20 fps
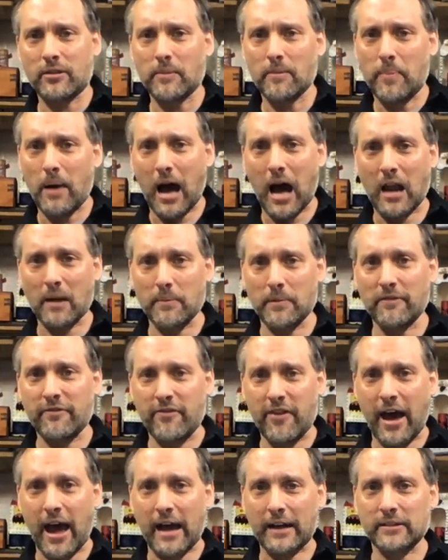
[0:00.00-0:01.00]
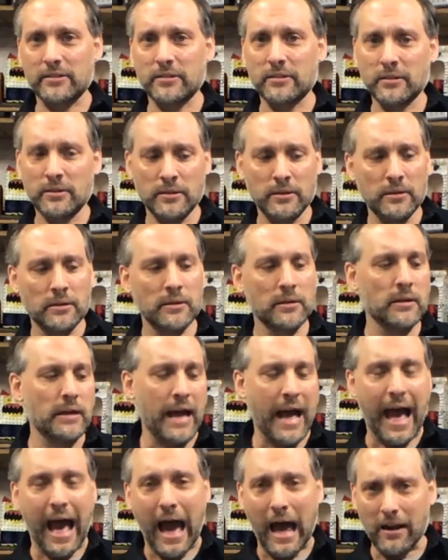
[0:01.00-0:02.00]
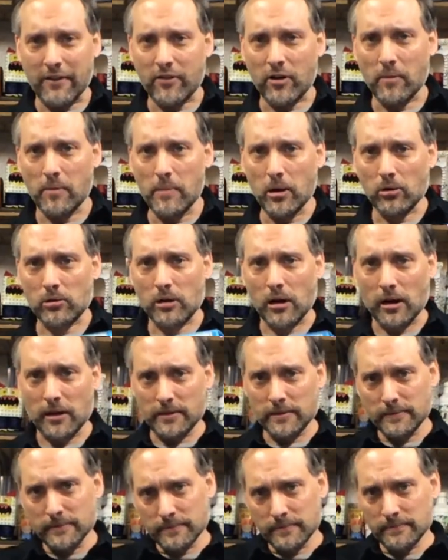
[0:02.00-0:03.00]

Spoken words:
the bottom, in fact, out of our milk carton.